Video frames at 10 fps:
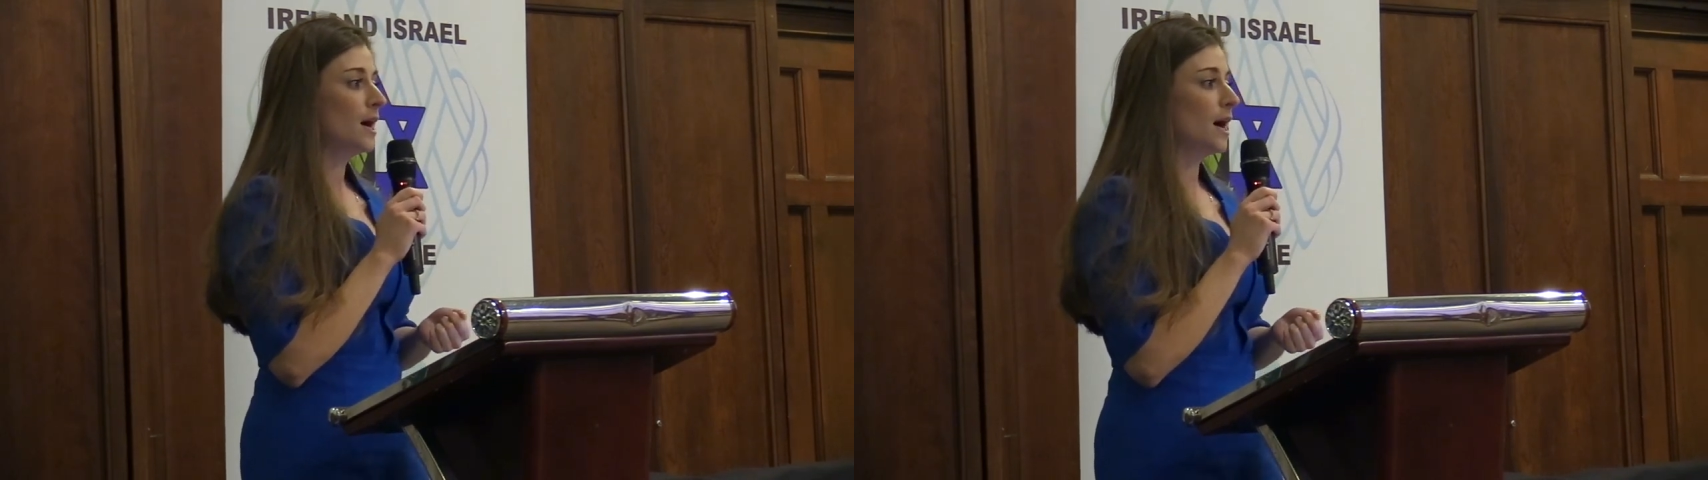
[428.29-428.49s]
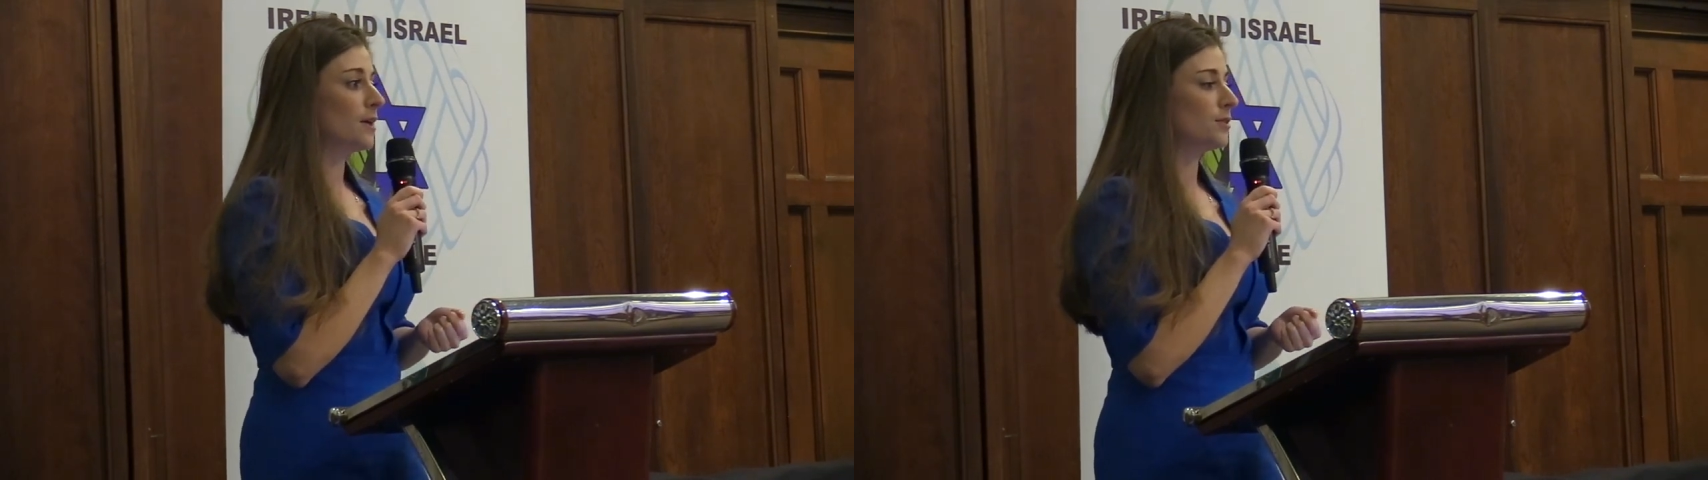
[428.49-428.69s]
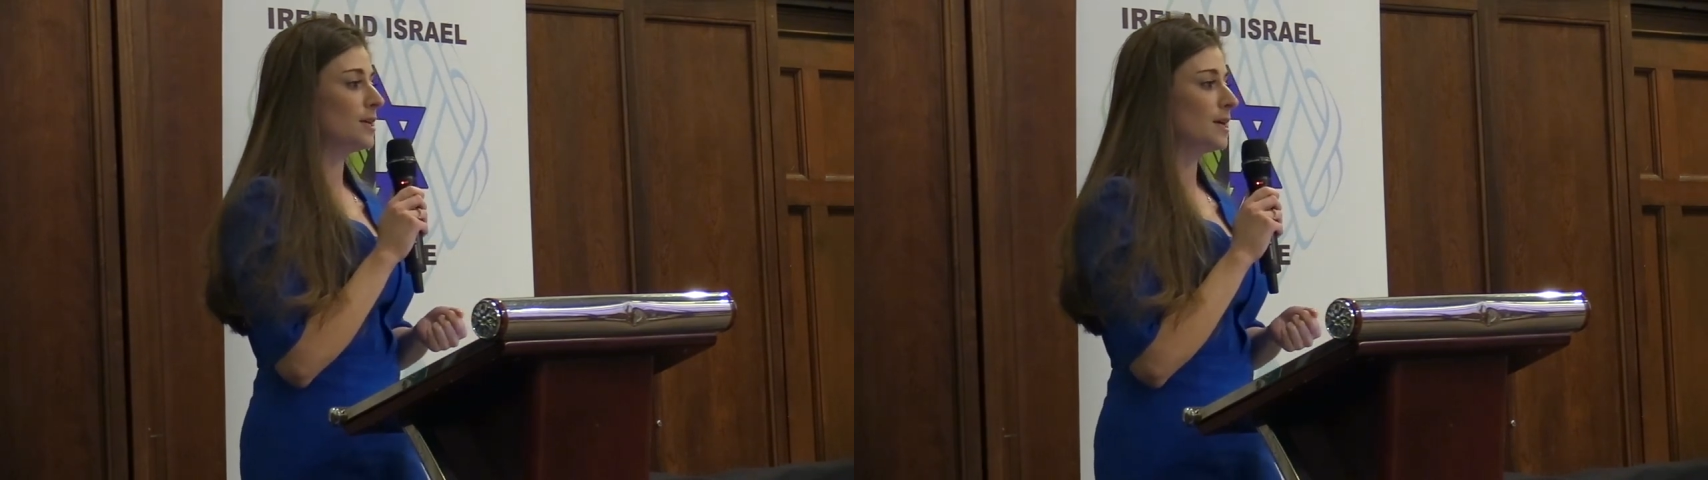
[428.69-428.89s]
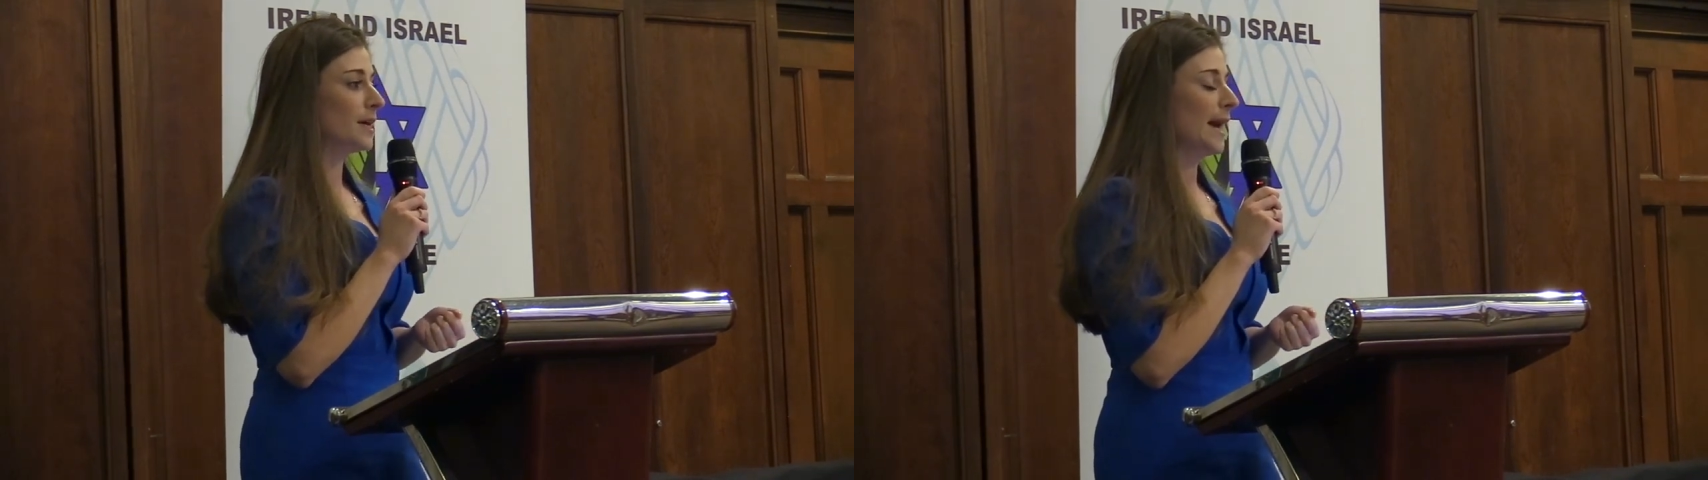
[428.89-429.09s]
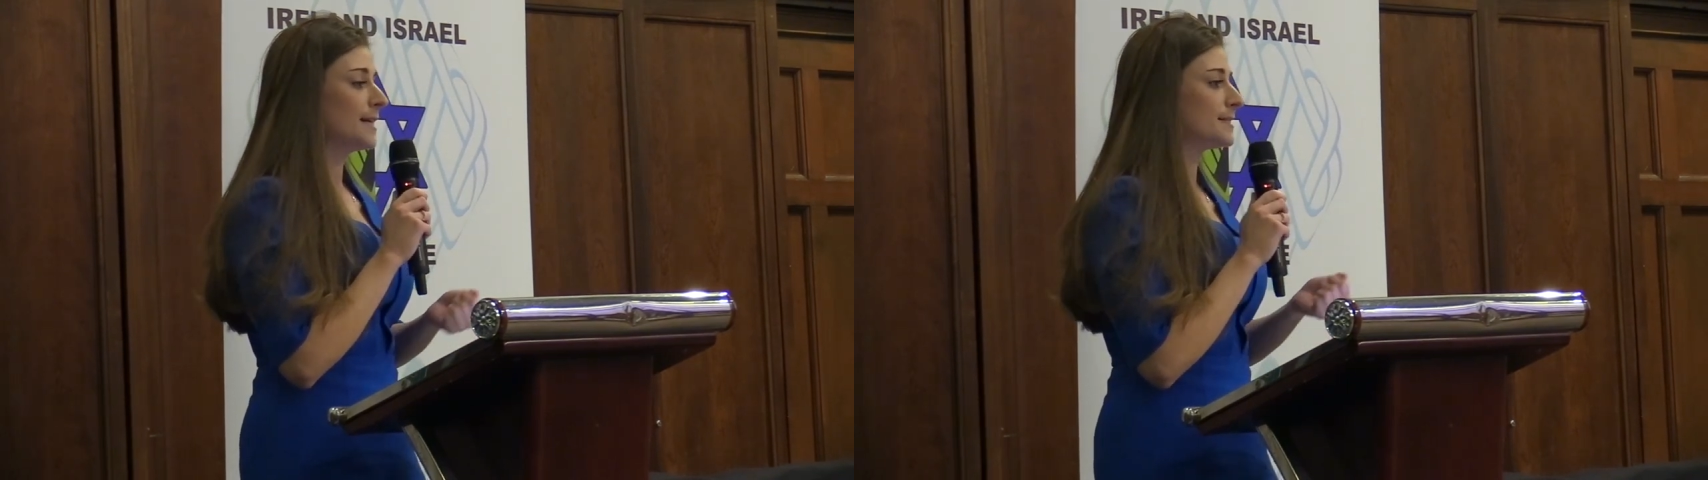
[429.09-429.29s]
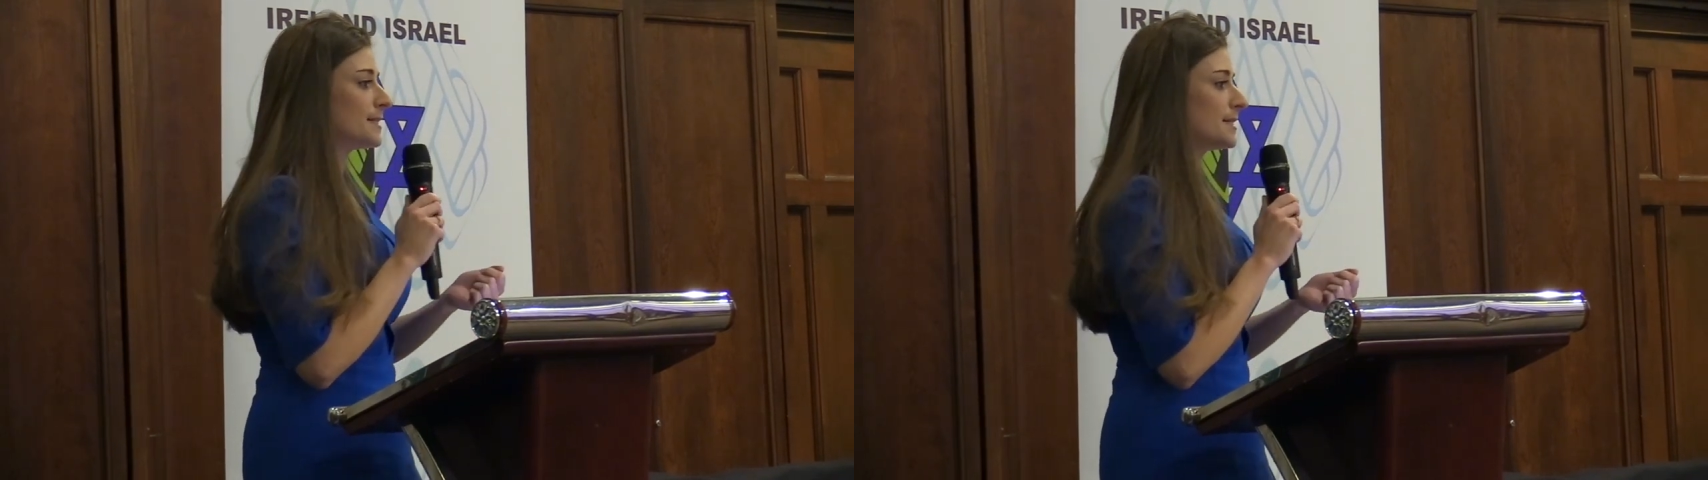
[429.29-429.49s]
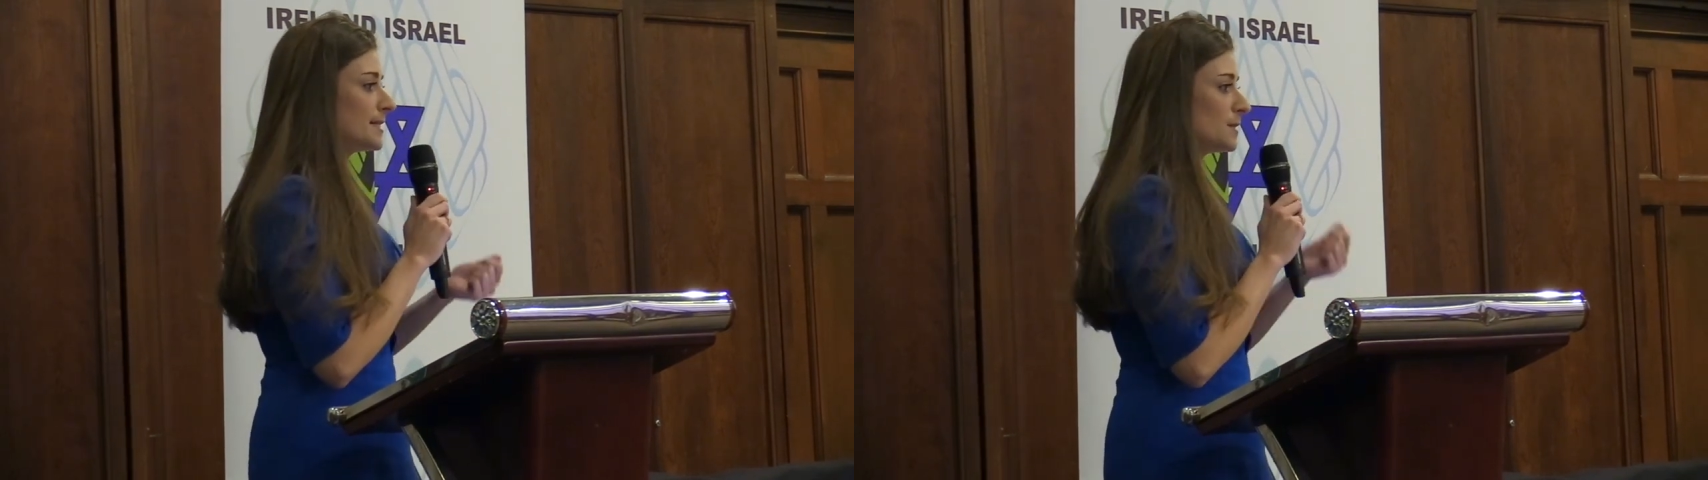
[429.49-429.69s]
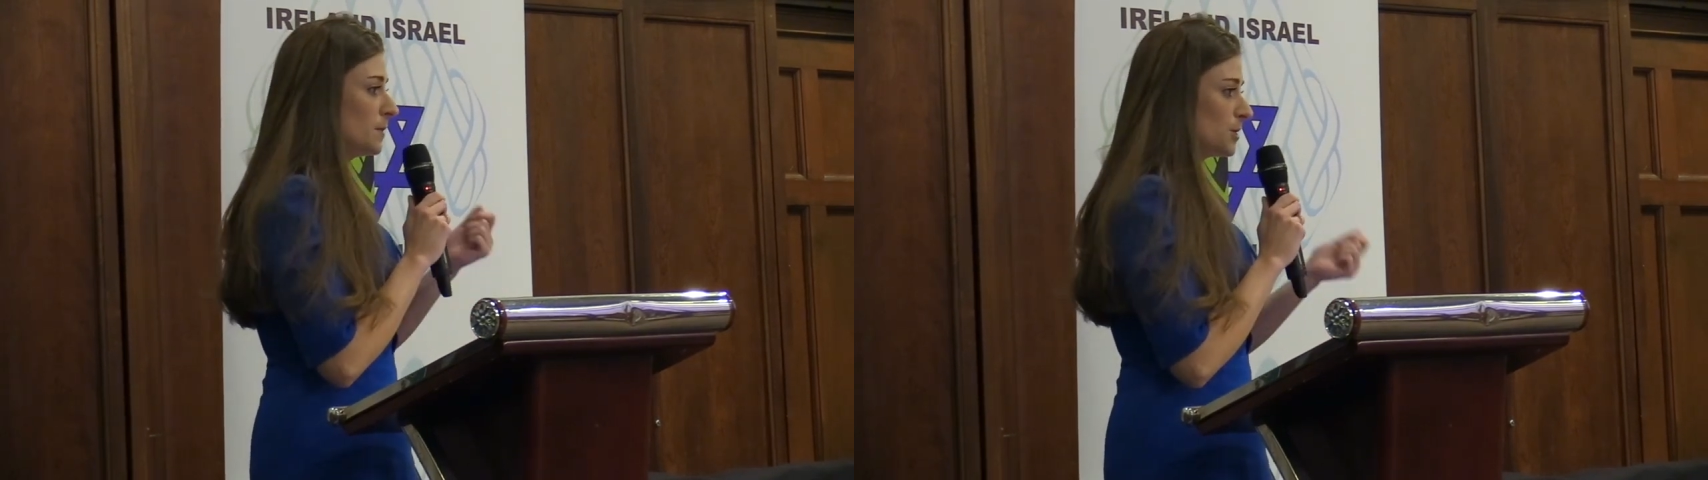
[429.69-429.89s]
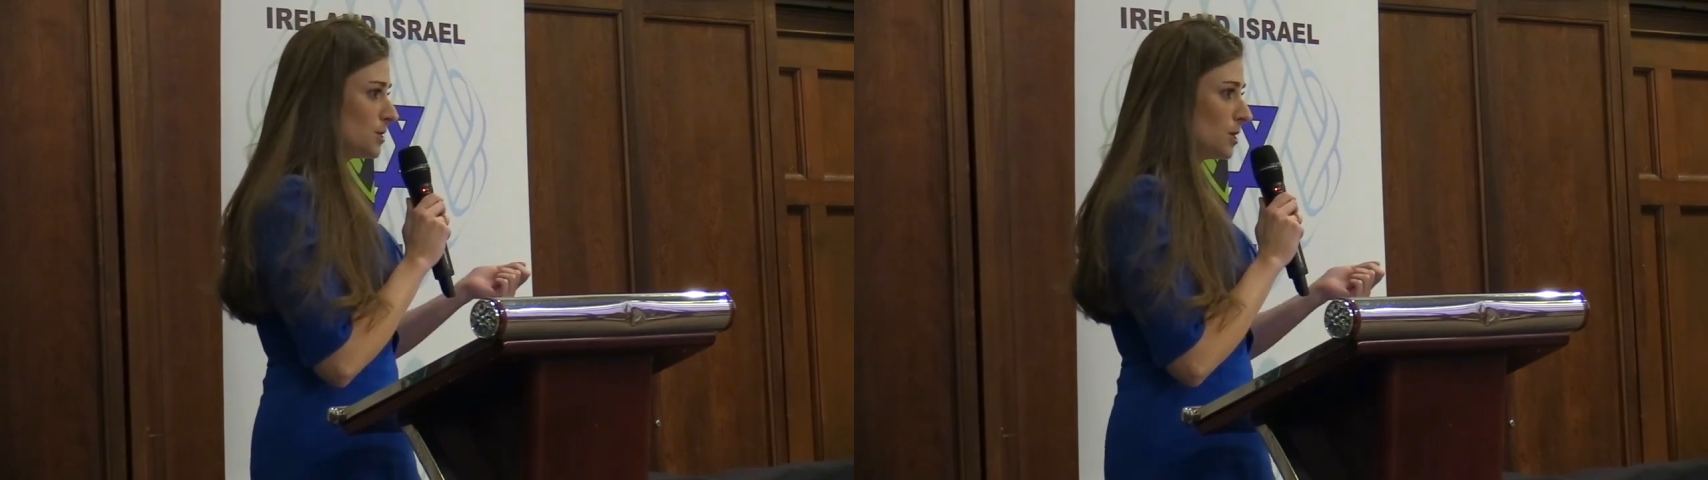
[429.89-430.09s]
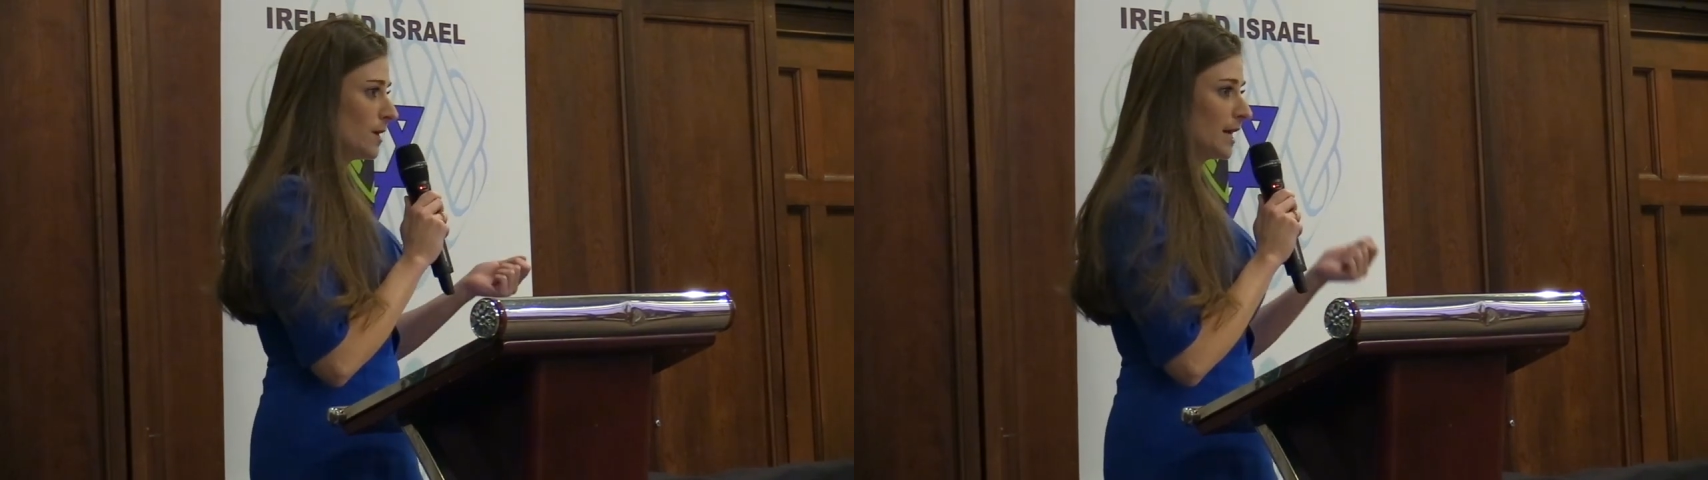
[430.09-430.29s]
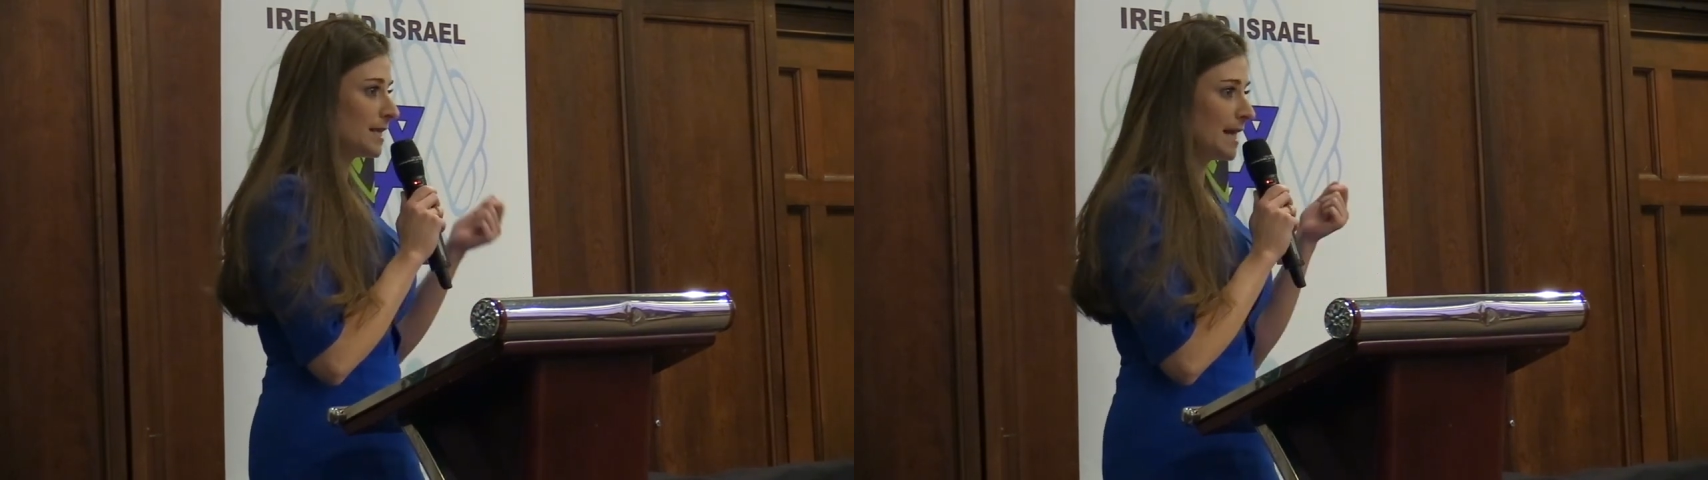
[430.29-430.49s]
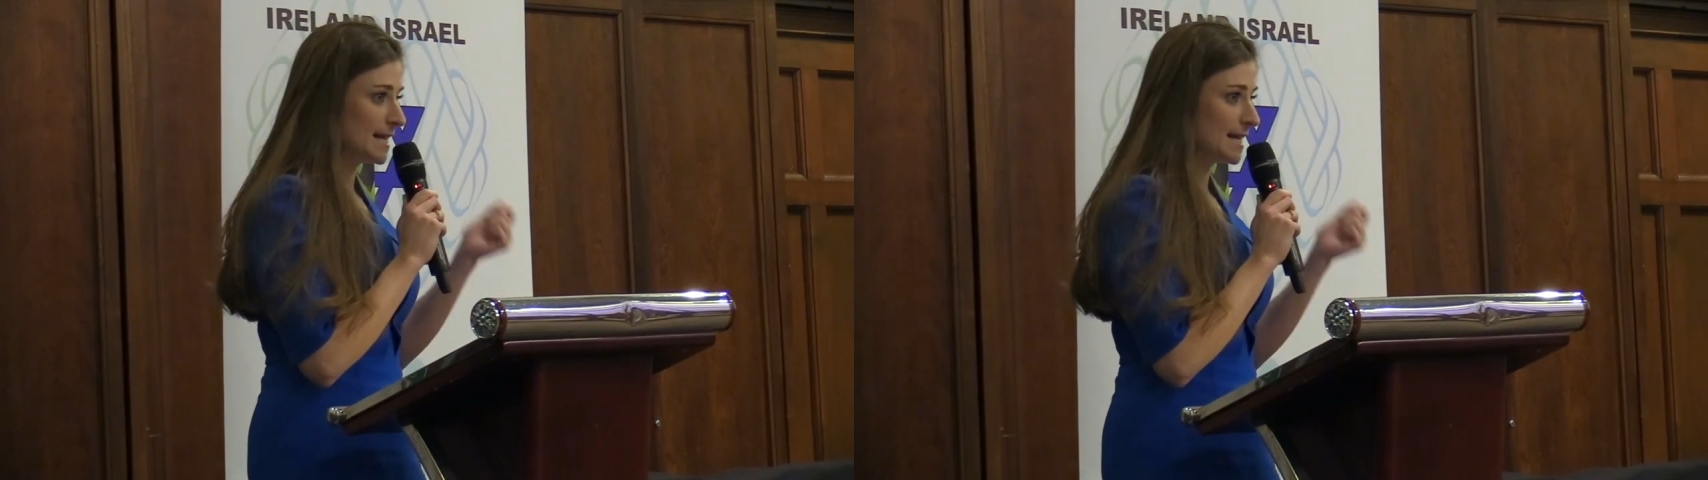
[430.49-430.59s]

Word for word: Uh, the case that it is pursuing at the